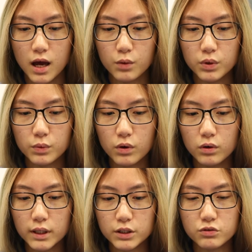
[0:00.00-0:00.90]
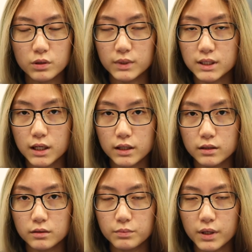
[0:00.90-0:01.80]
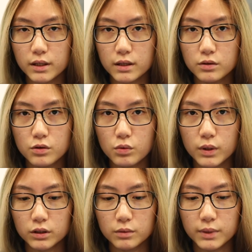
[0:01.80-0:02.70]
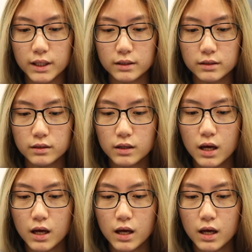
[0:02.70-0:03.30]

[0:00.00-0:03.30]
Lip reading: and we were all extremely tired, but no one complained.